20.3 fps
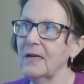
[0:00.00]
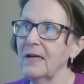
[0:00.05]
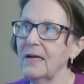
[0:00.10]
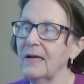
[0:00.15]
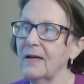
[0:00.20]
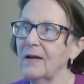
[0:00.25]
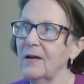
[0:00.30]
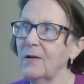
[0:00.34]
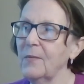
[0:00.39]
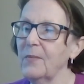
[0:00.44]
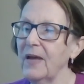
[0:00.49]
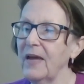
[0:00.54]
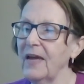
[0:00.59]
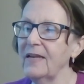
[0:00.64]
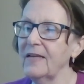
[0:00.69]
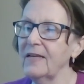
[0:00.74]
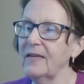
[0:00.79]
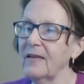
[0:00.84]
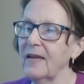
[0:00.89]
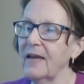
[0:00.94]

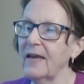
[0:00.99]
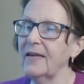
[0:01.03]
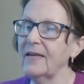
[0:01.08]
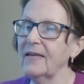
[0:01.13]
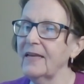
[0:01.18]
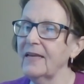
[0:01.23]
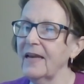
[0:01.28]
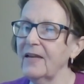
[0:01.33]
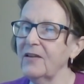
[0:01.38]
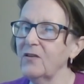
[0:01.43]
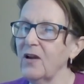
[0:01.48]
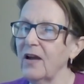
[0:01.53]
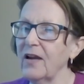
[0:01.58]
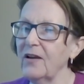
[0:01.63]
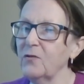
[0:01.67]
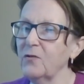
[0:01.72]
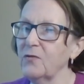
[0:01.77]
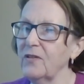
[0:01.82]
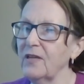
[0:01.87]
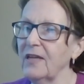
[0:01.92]
And again, I
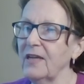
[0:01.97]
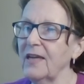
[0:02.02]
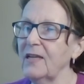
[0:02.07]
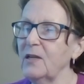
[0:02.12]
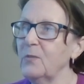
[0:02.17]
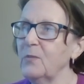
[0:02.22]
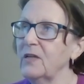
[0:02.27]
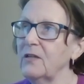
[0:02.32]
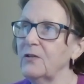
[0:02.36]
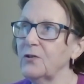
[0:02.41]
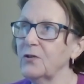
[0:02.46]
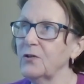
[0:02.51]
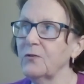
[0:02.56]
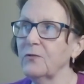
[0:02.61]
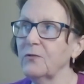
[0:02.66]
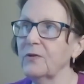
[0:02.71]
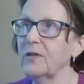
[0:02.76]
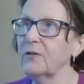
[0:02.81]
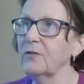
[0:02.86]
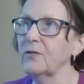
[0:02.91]
don't think anybody's
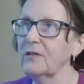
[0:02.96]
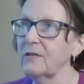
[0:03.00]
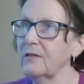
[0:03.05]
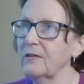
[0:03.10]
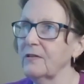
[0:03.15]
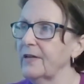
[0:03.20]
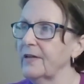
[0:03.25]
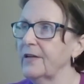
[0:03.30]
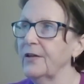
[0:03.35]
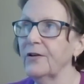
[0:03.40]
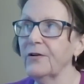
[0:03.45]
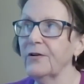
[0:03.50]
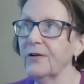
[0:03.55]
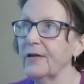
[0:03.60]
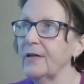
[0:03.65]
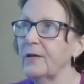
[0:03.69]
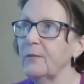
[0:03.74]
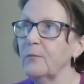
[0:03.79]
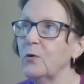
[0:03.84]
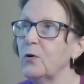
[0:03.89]
career is linear
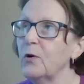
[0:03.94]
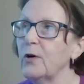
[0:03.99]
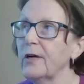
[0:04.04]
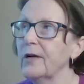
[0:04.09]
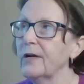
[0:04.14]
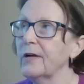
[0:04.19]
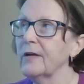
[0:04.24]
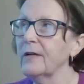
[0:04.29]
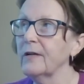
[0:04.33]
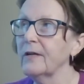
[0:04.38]
anymore.